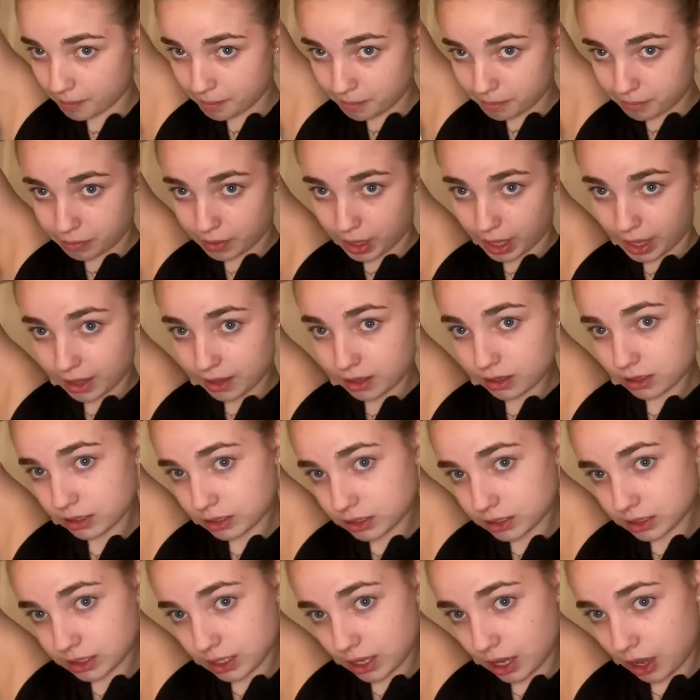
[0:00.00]
But
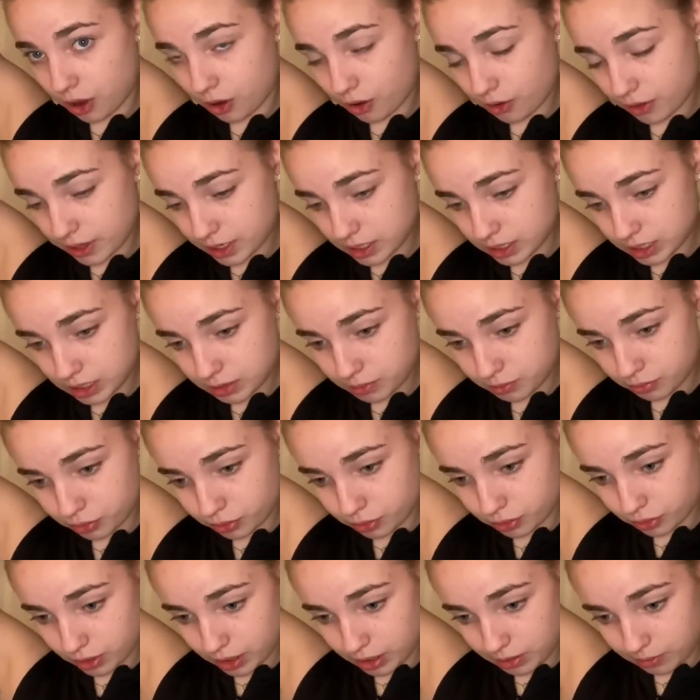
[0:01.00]
so this is
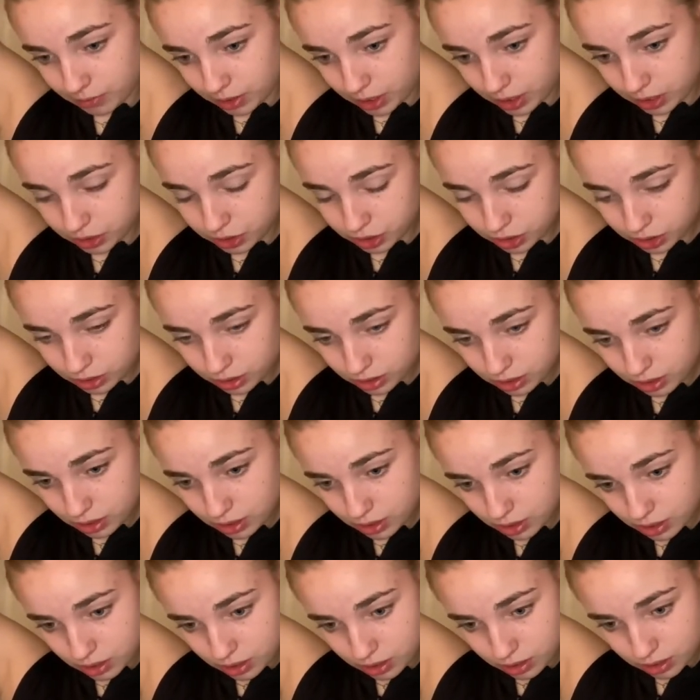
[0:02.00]
pretty much
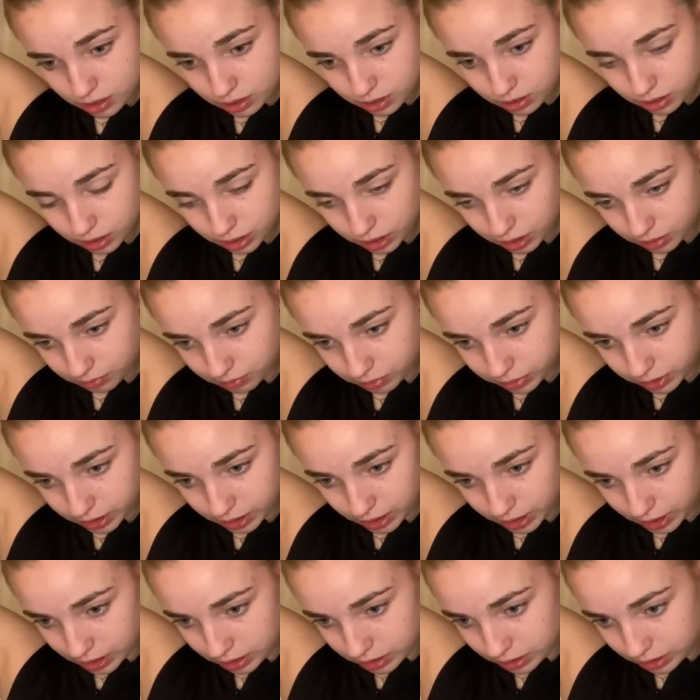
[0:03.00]
the completed